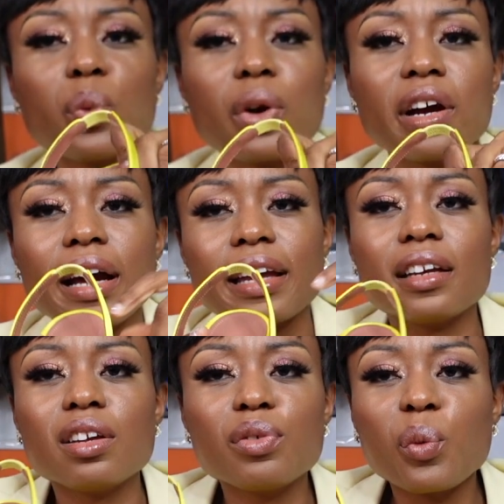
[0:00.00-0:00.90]
wear. I
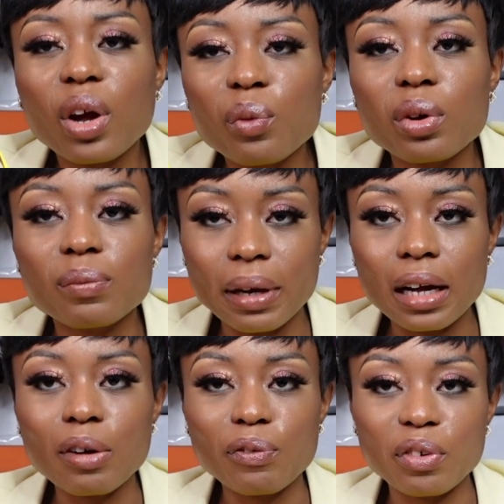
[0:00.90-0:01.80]
can even wear it with my
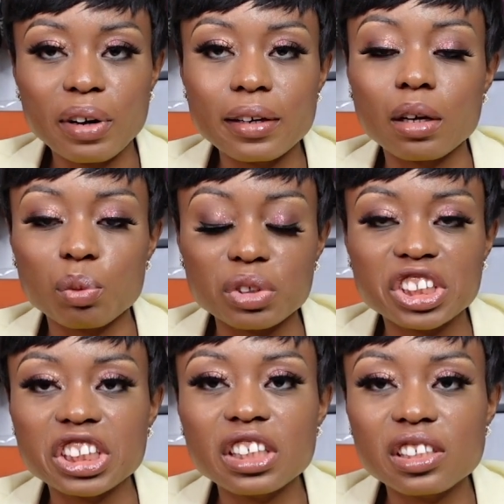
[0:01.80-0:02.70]
outfit right now with
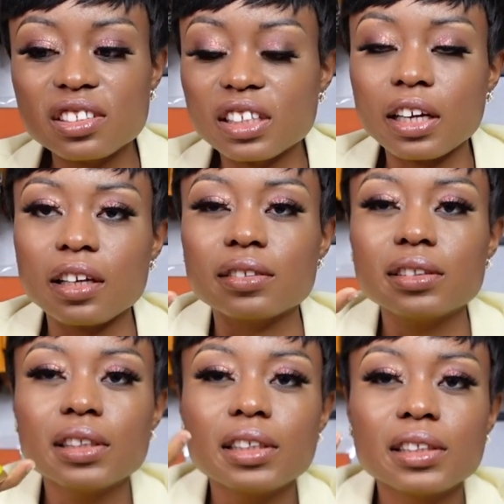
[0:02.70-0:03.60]
jeans and
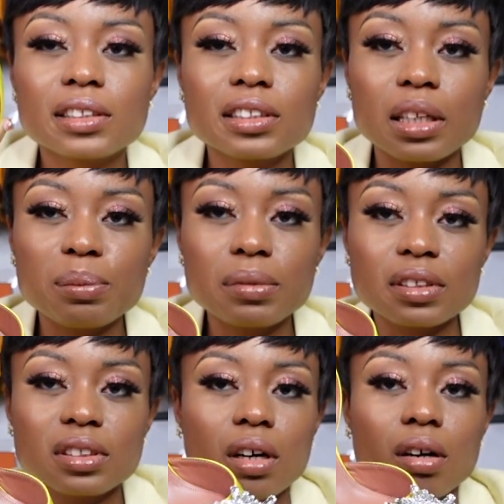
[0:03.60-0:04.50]
slip
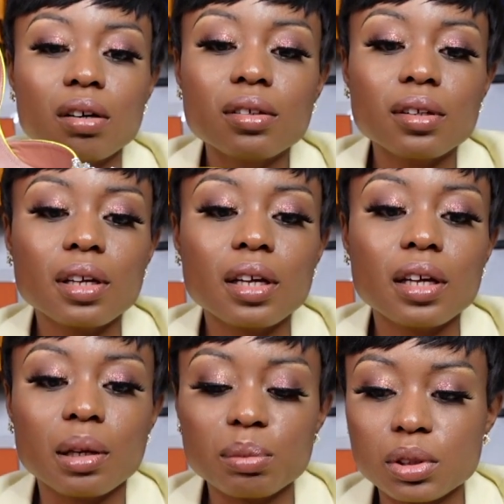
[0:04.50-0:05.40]
this on,
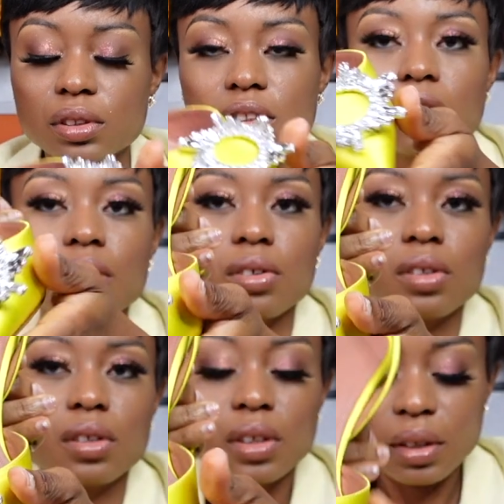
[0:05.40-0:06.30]
and I'm good to go.
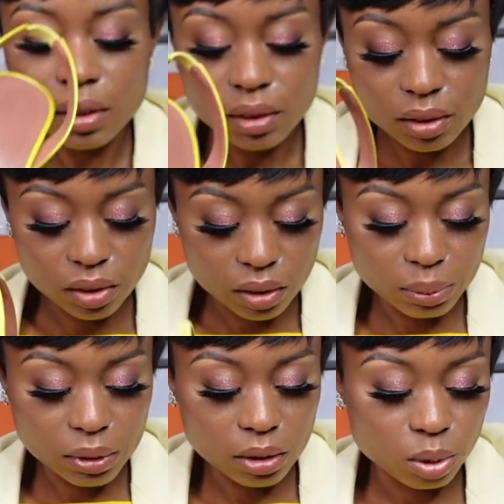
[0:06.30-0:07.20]
So let
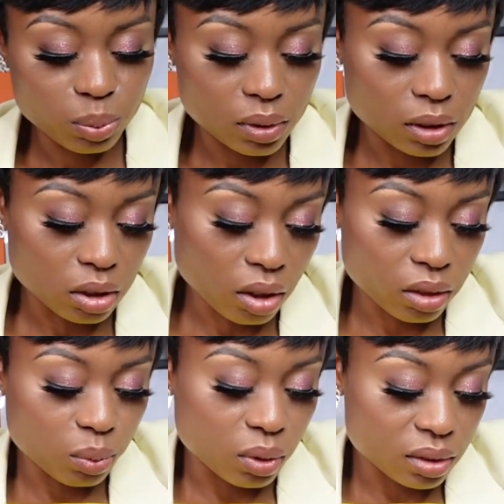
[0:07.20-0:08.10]
me open the
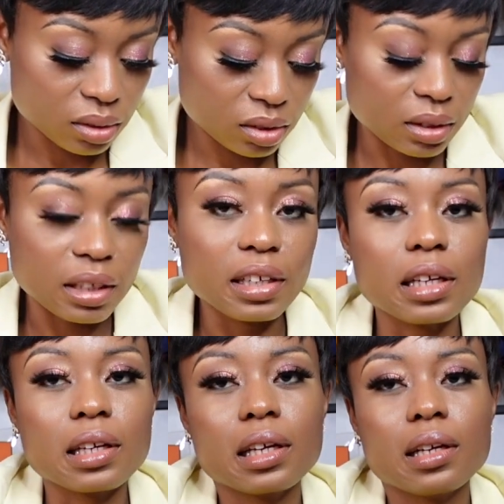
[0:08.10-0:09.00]
other one so that you
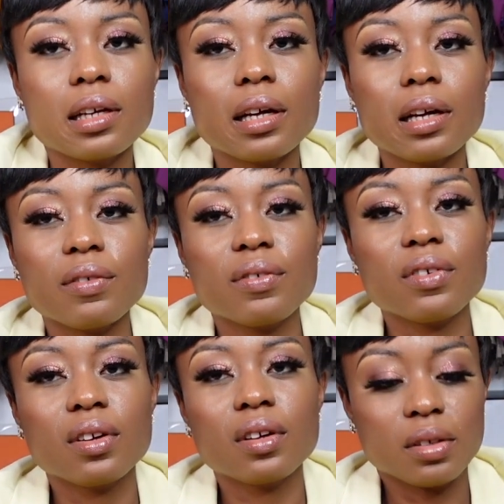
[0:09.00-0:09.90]
can kind of have
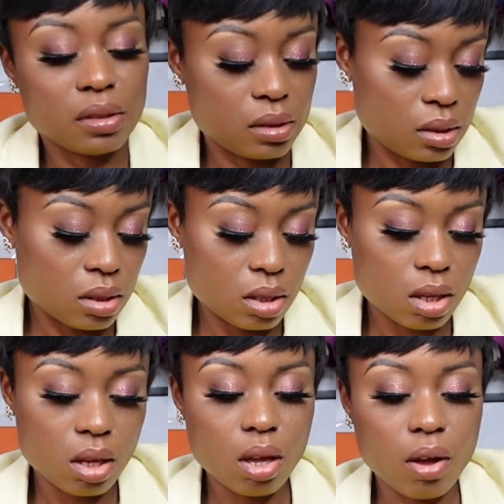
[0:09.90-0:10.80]

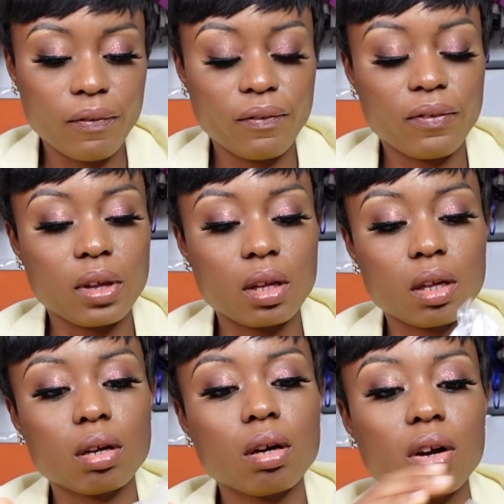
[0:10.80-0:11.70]
a
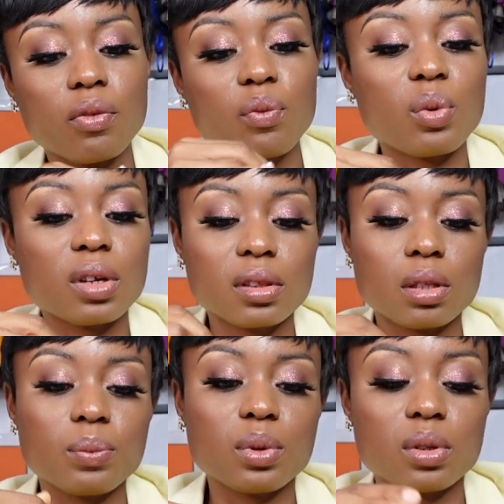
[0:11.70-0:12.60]
feel of what
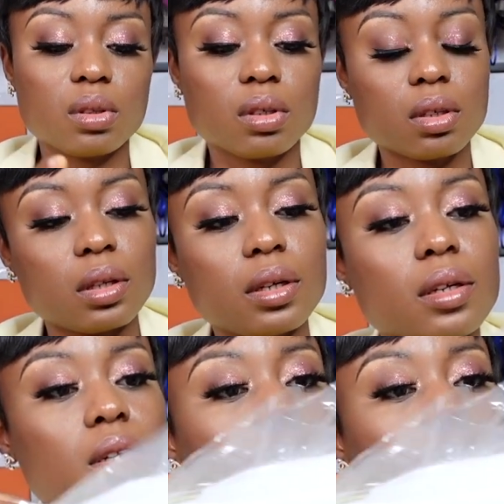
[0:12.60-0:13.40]
they both look like.